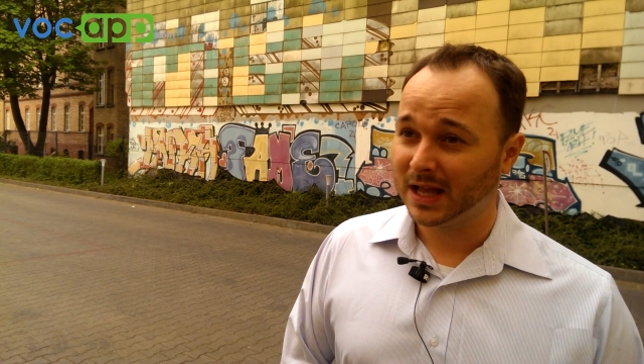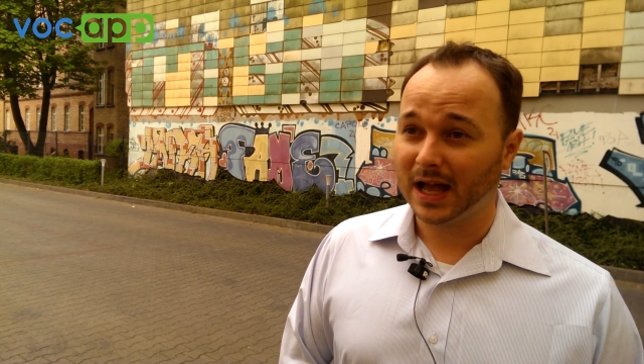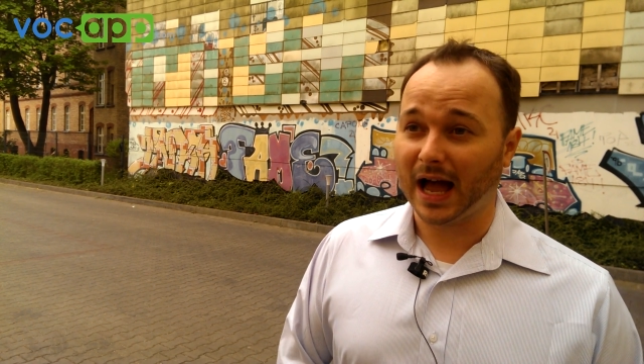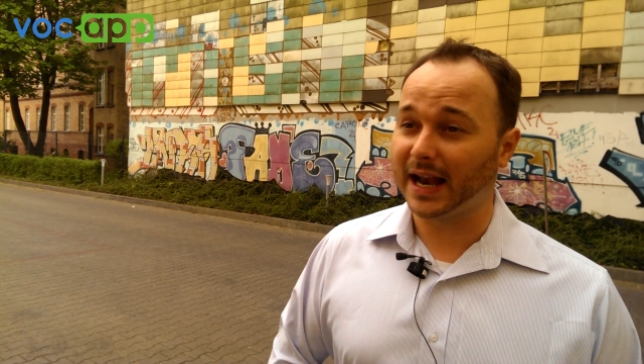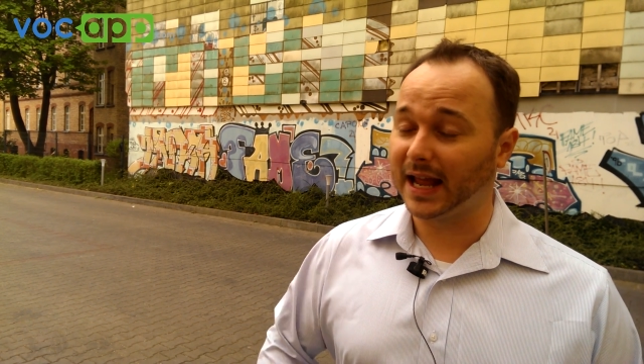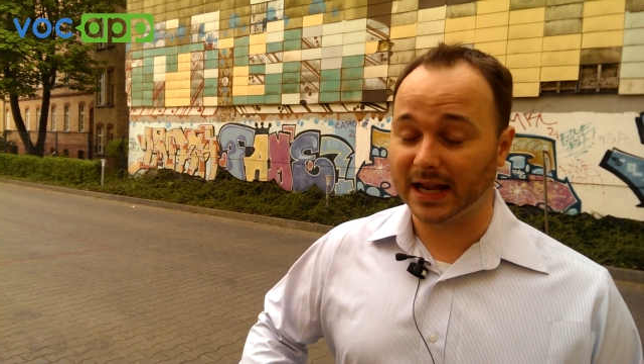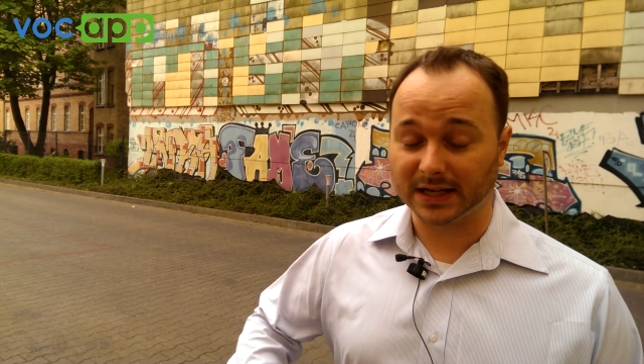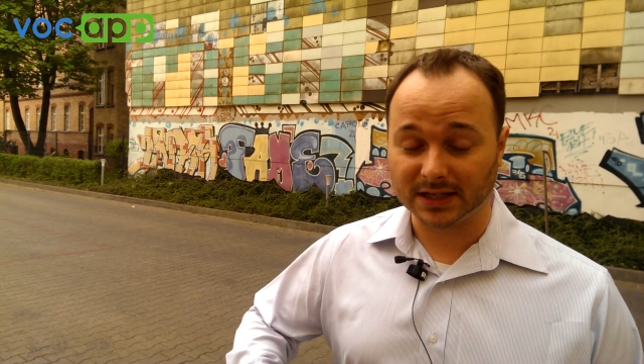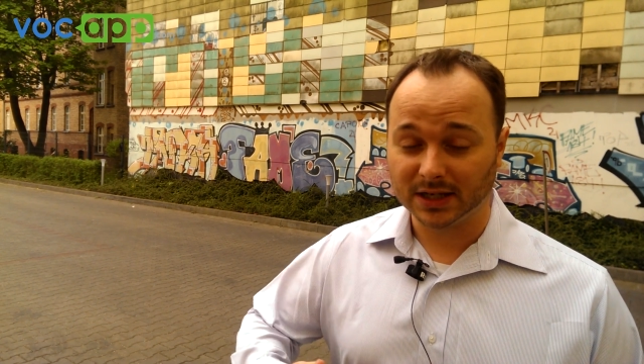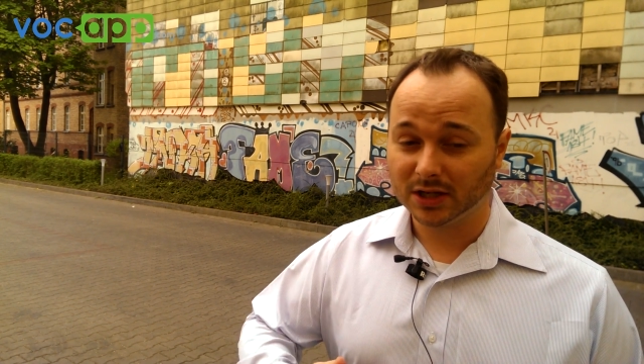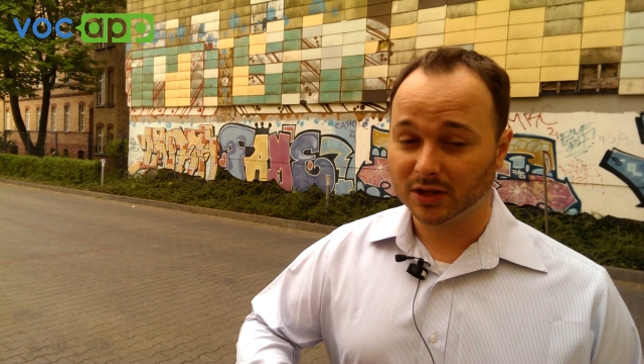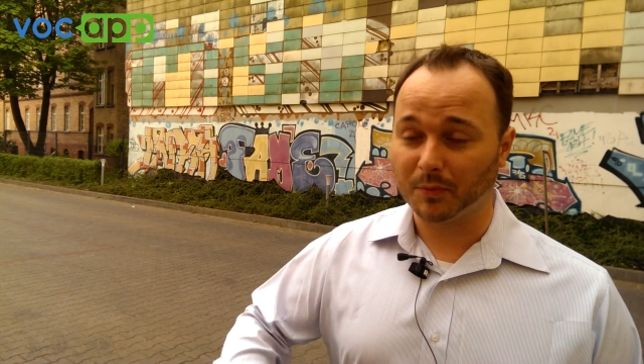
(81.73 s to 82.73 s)
And then
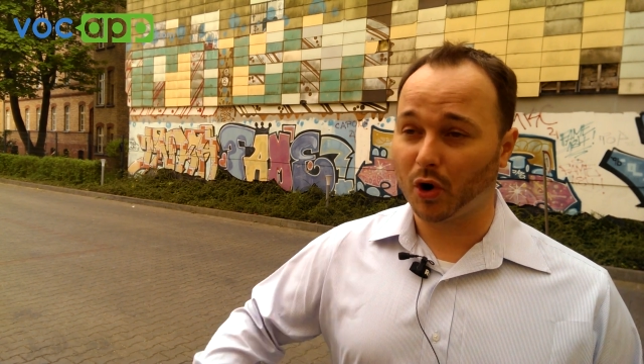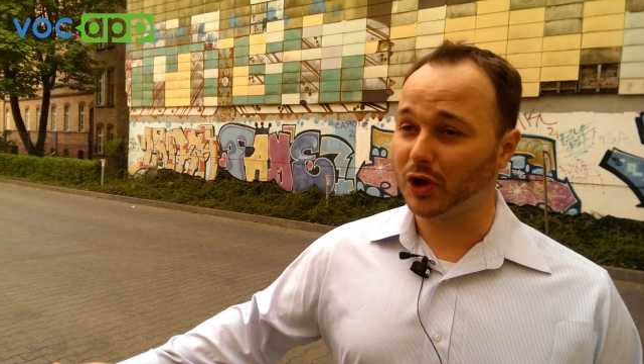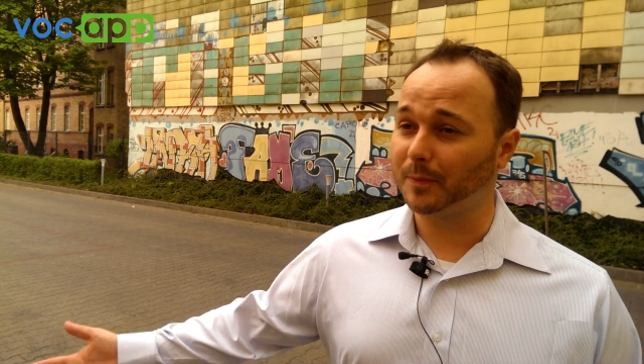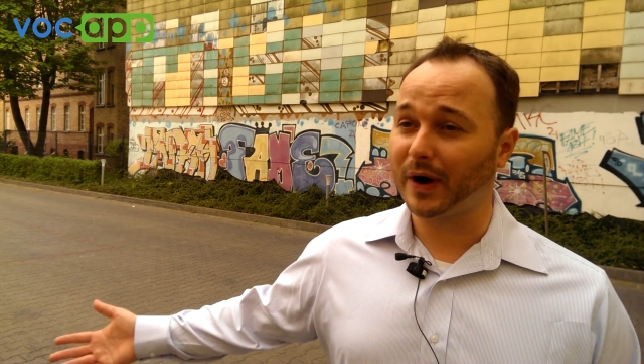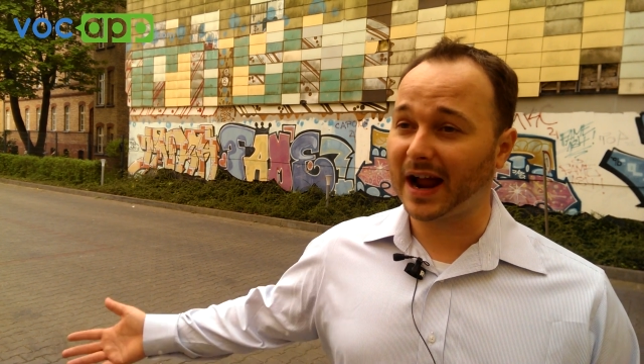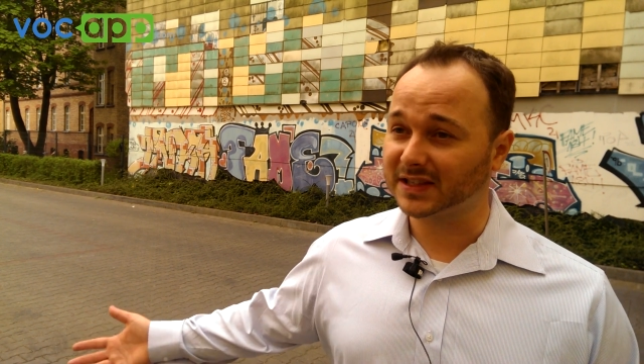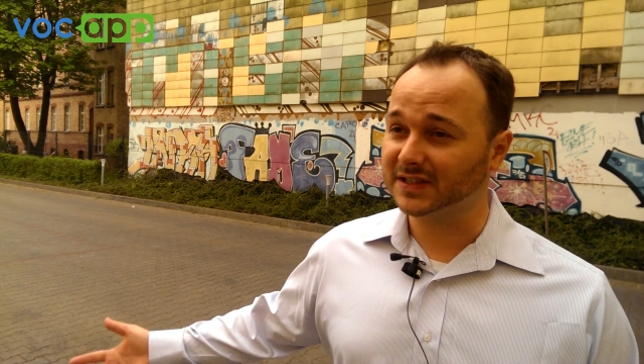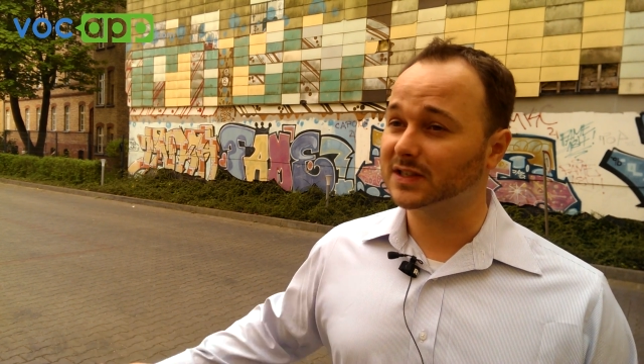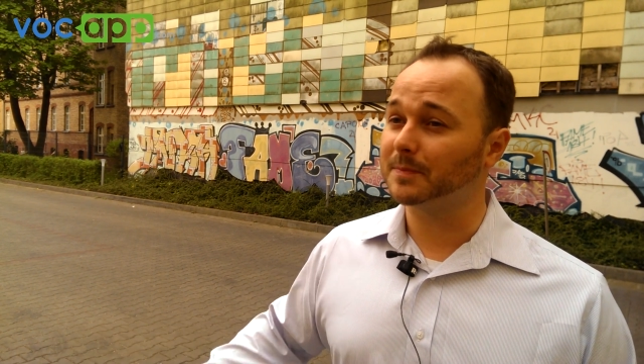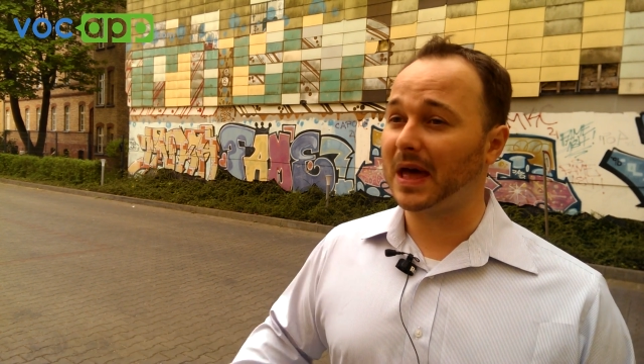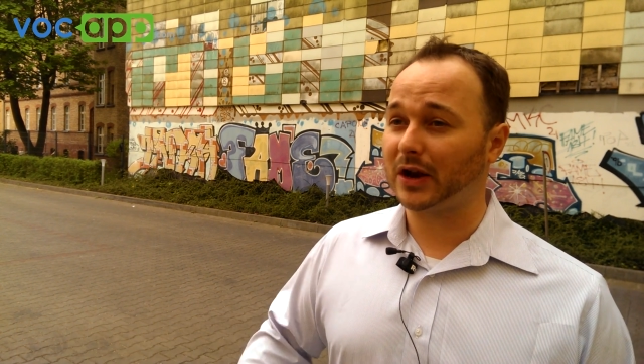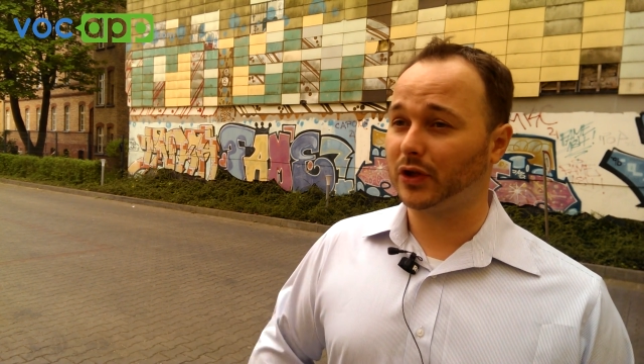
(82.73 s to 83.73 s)
the more you practice, the
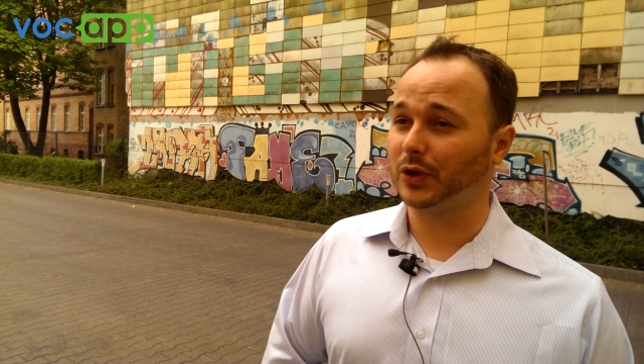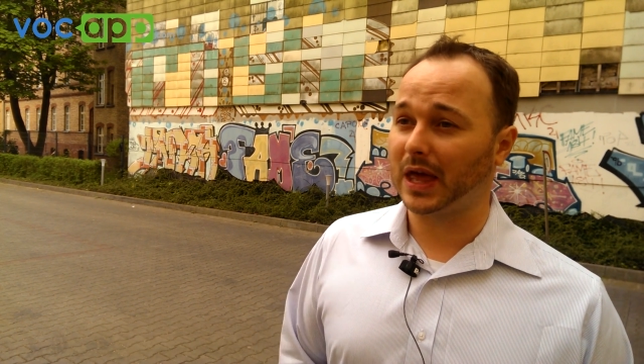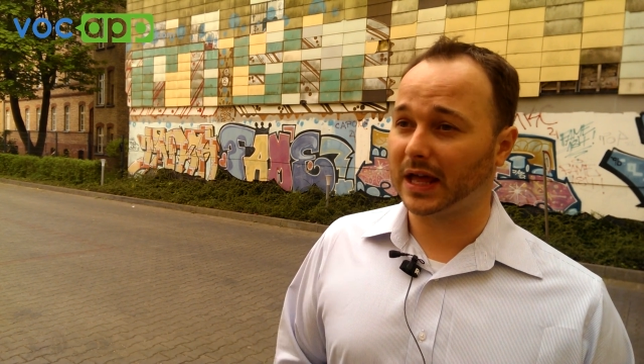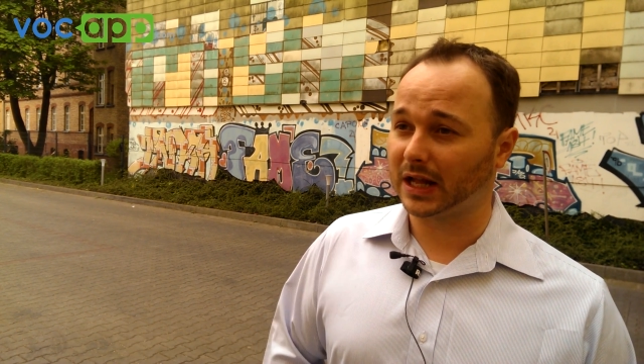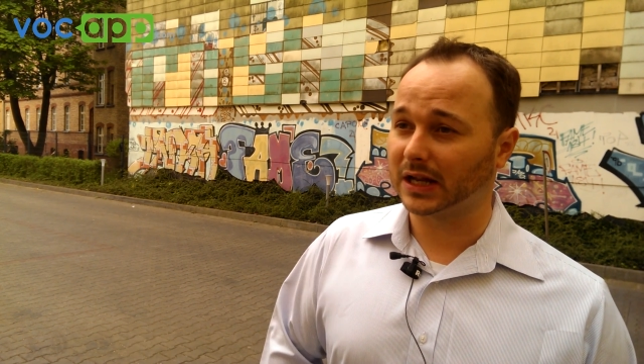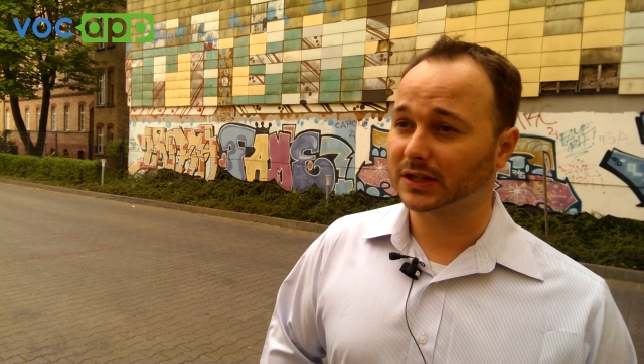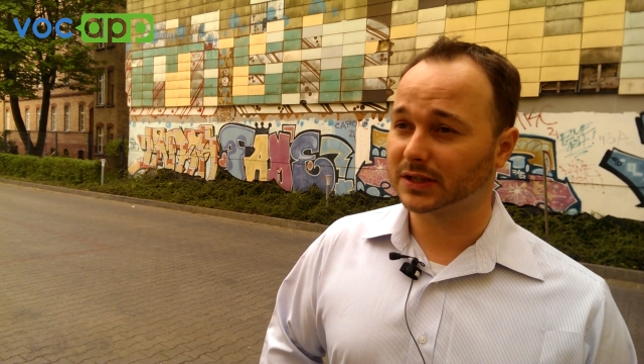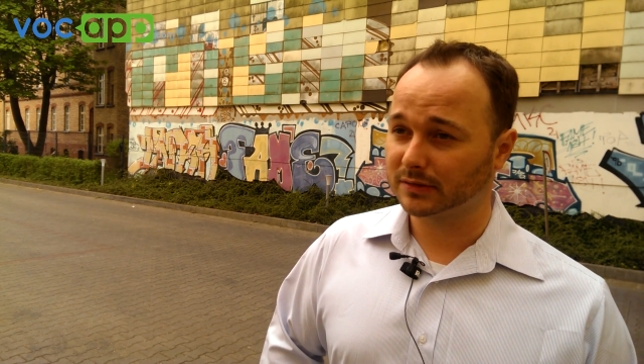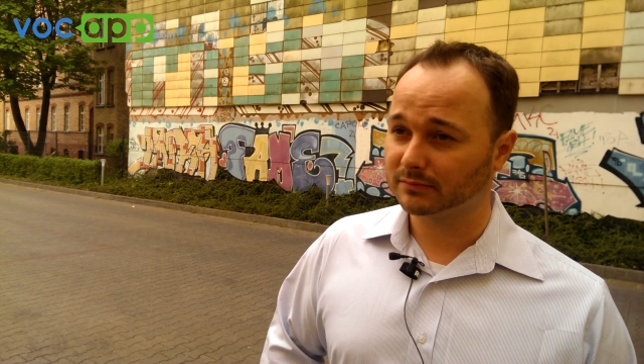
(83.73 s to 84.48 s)
better you get at it.